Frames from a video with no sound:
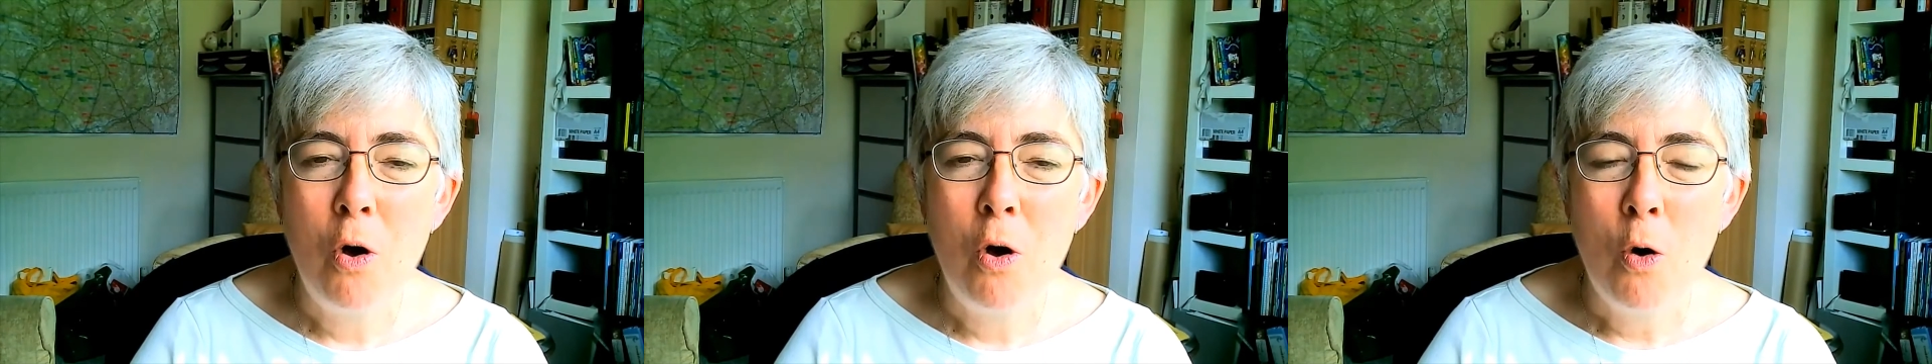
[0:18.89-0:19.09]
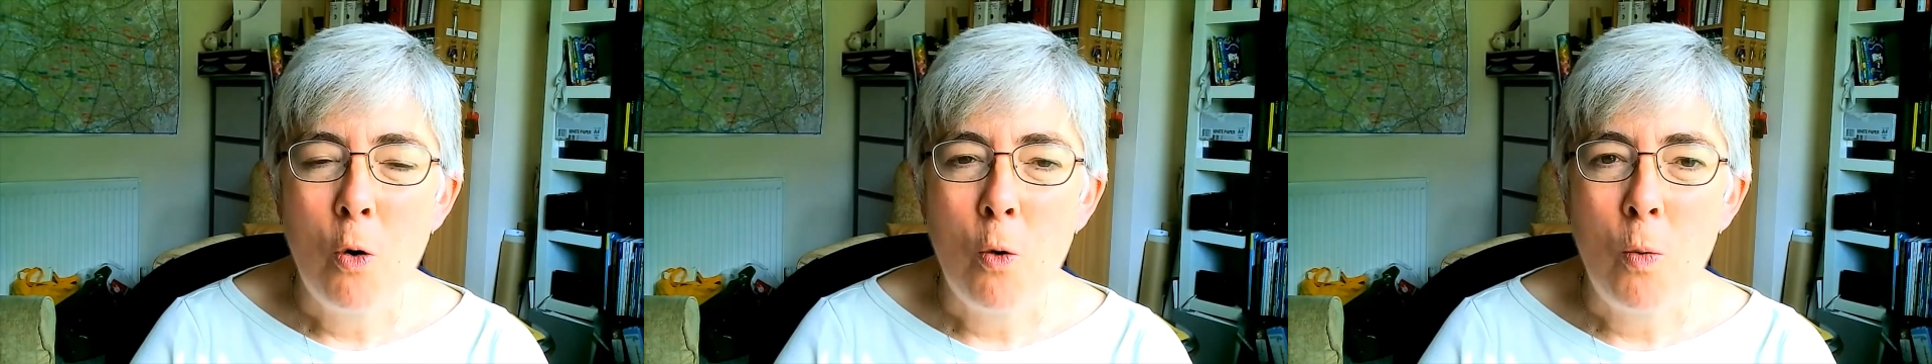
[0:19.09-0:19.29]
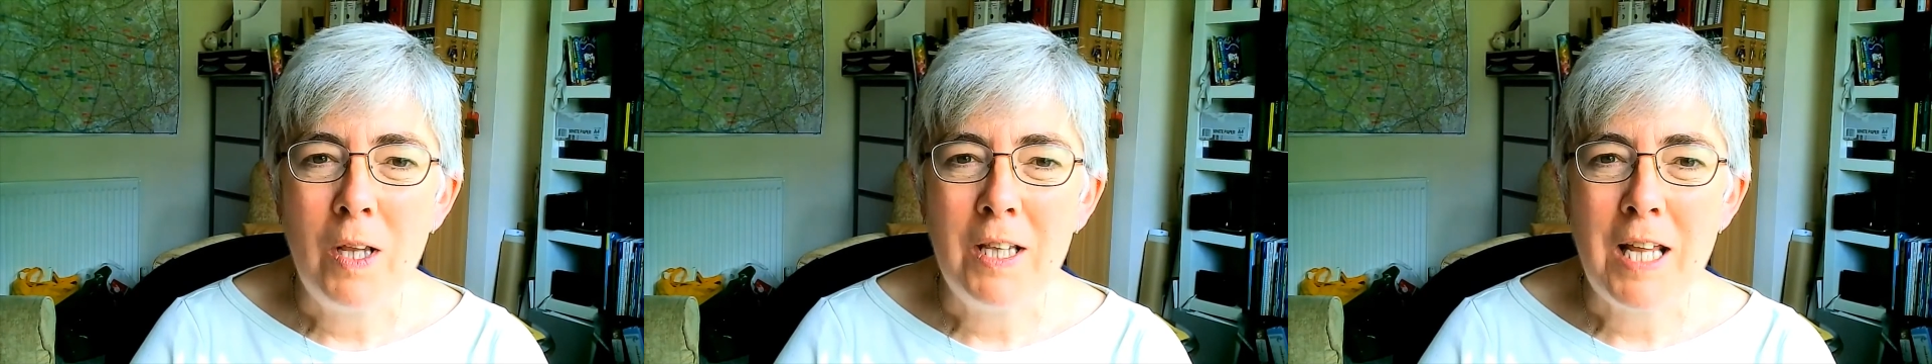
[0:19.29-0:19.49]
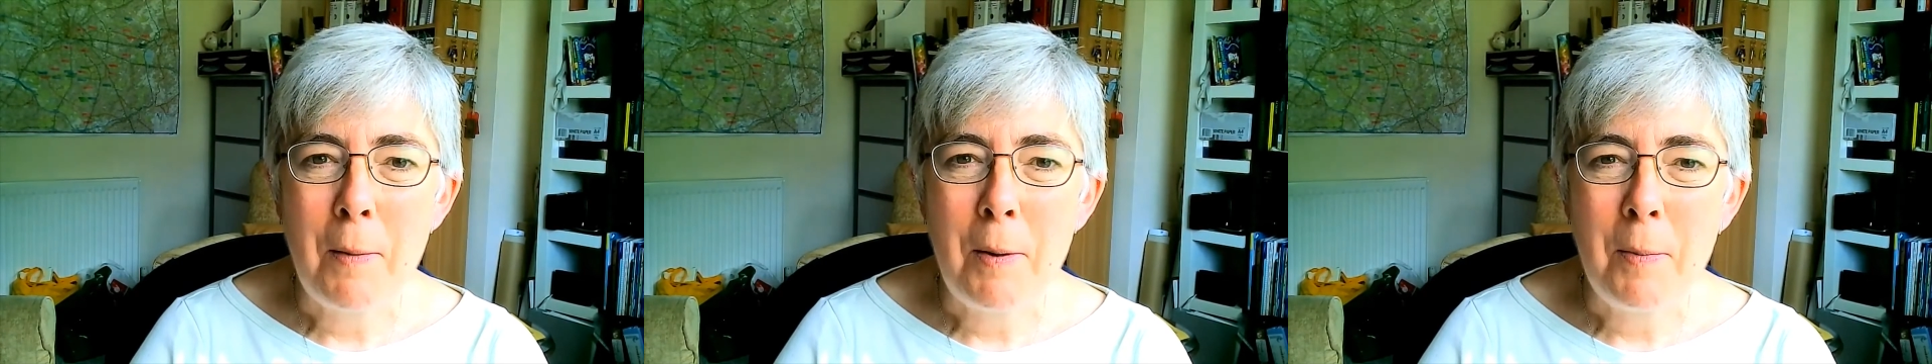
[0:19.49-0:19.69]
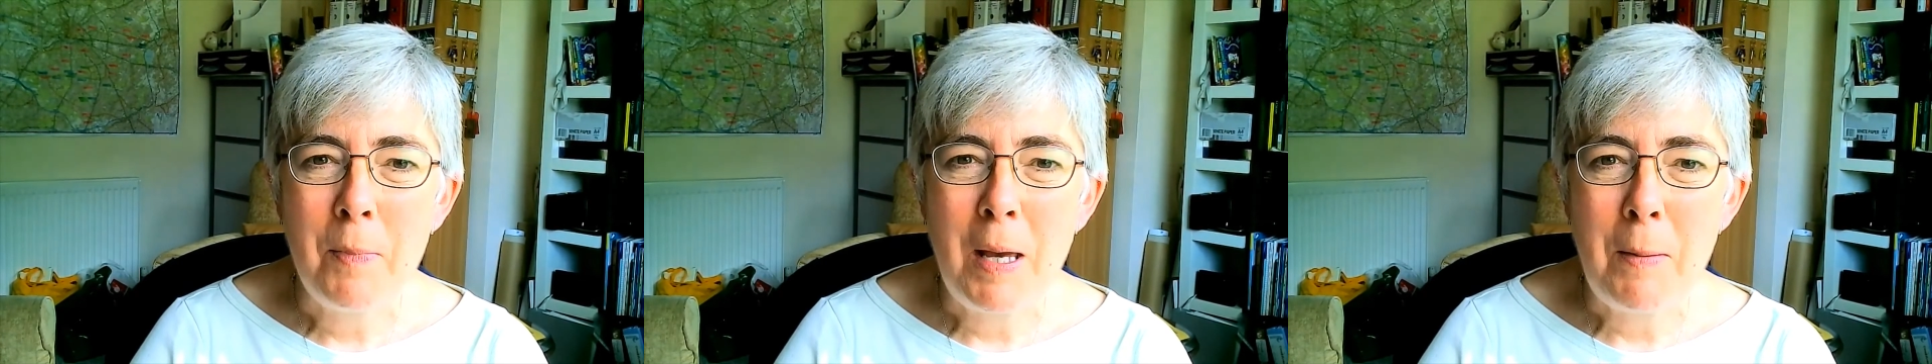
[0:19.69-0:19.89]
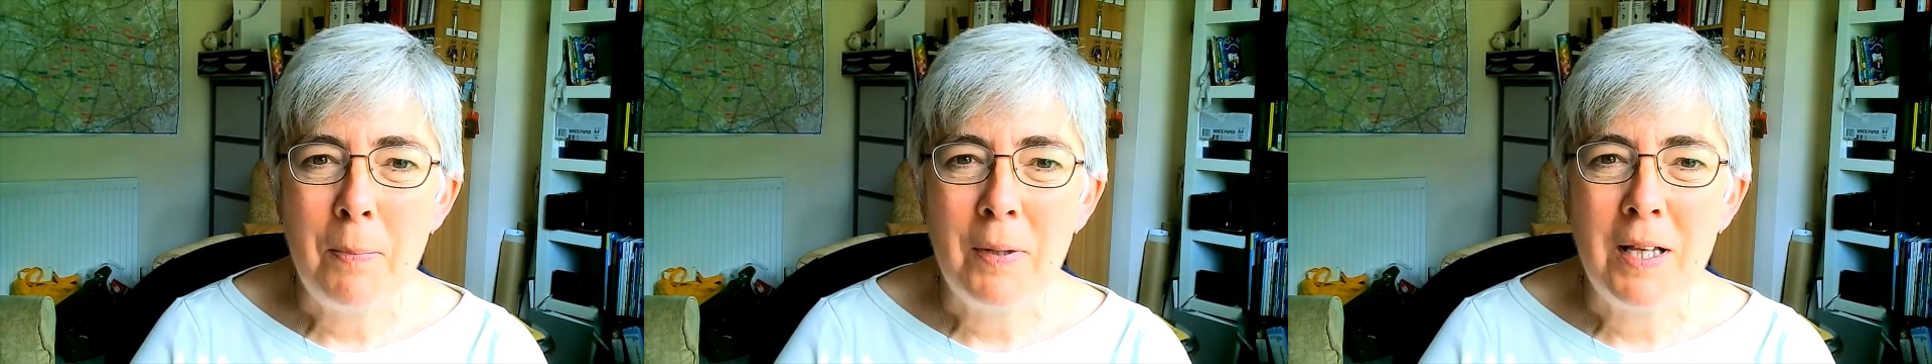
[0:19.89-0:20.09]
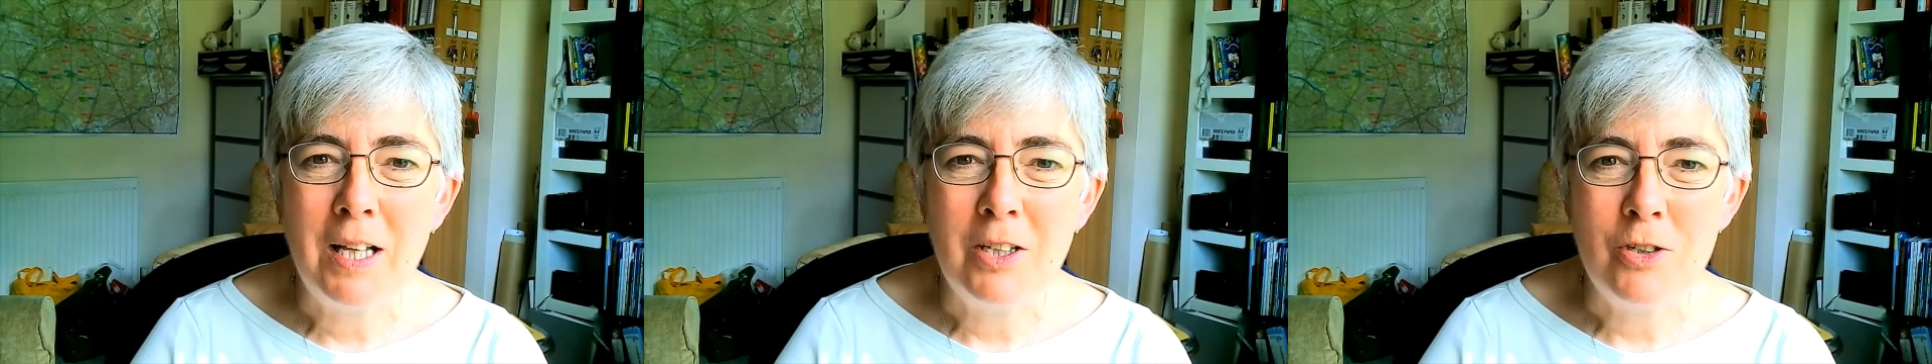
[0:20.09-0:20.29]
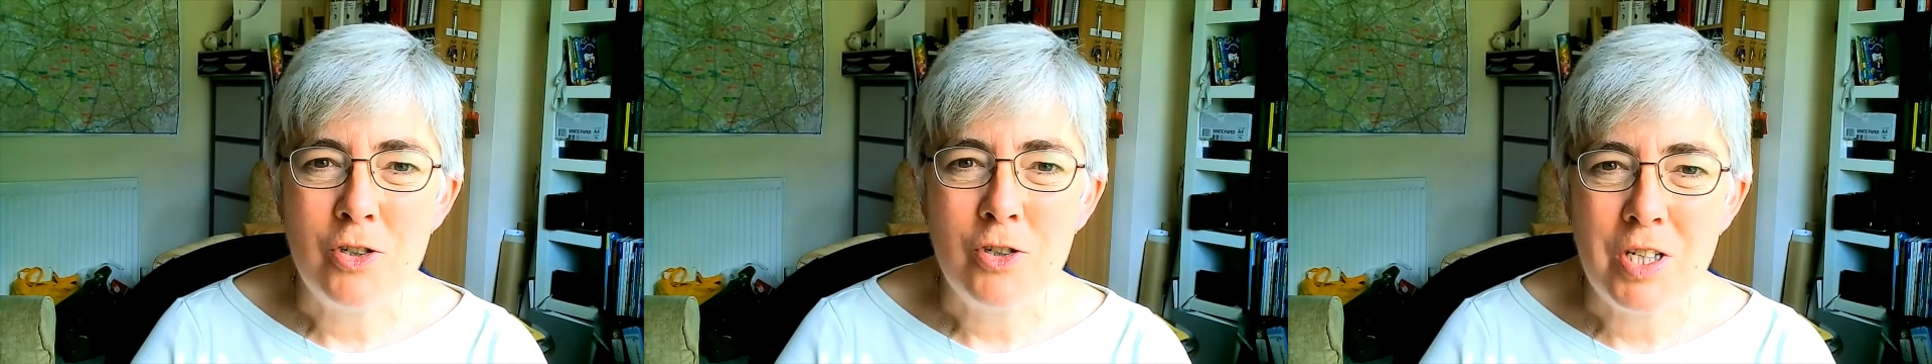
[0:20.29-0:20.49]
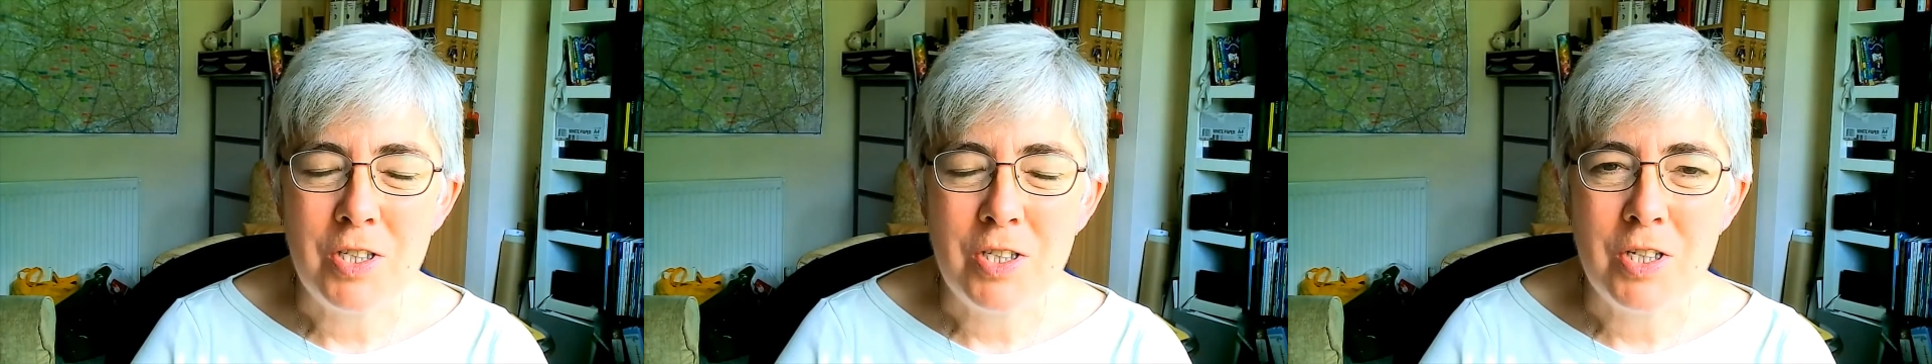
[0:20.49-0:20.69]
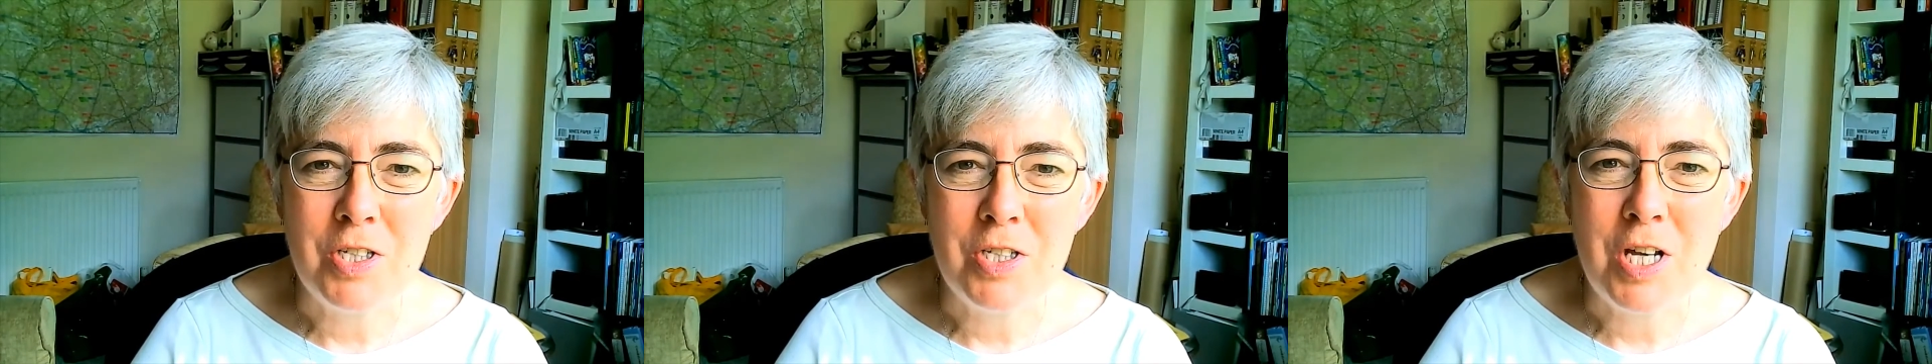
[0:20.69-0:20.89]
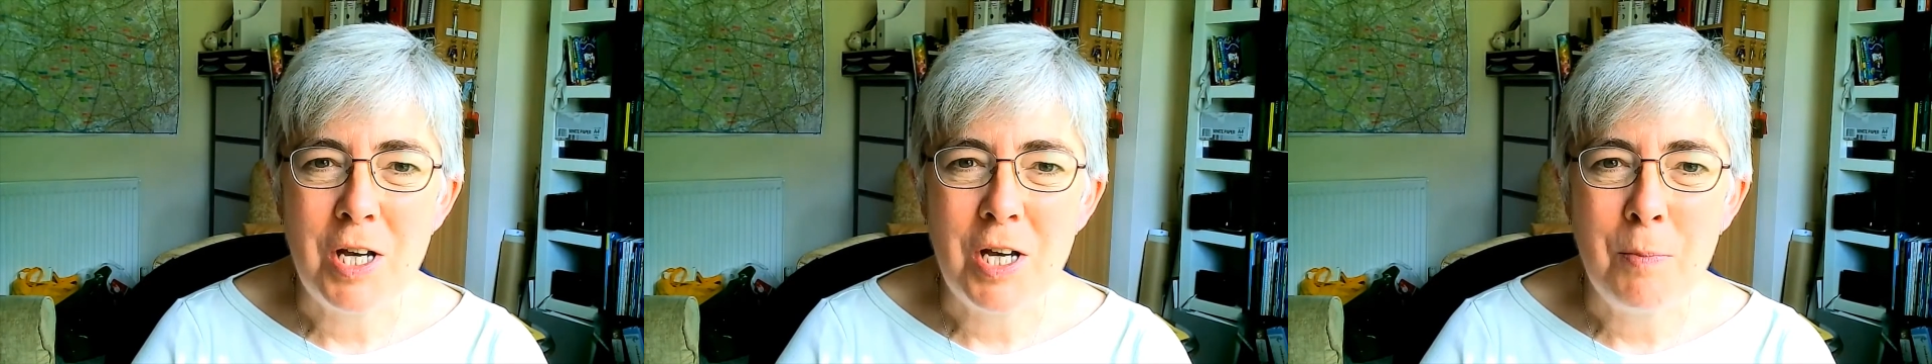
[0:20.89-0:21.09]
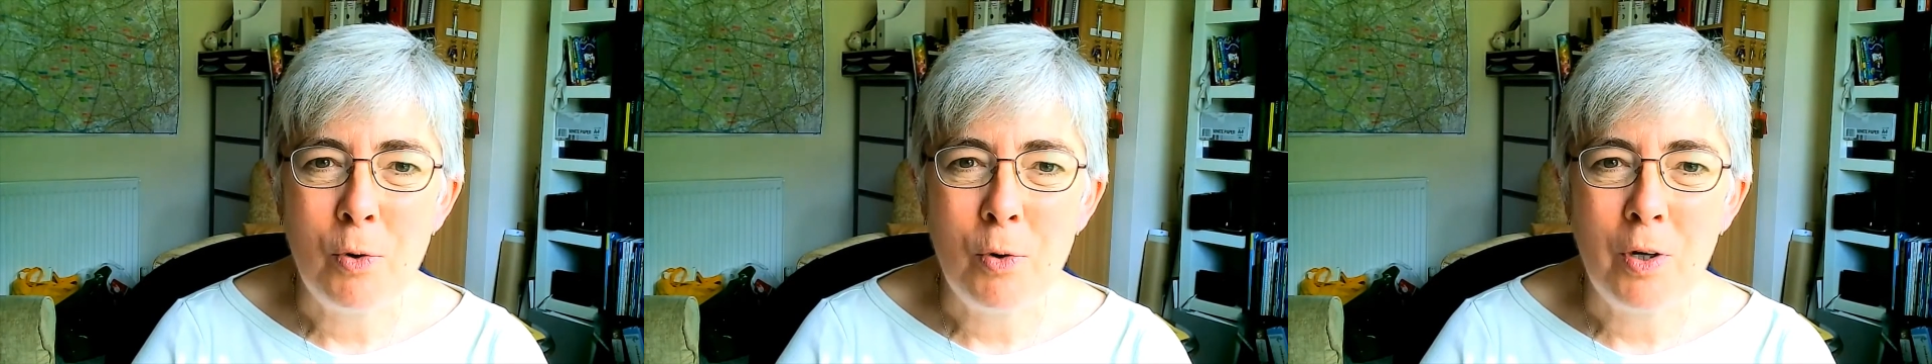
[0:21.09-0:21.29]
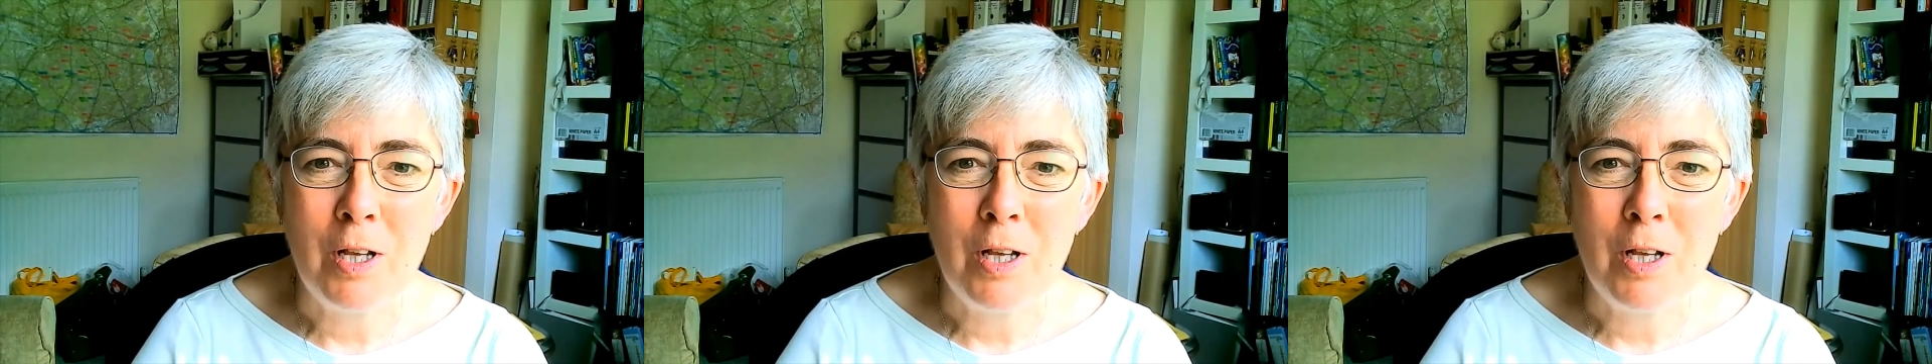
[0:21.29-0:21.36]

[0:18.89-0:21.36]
Or will they be plunged into the turmoil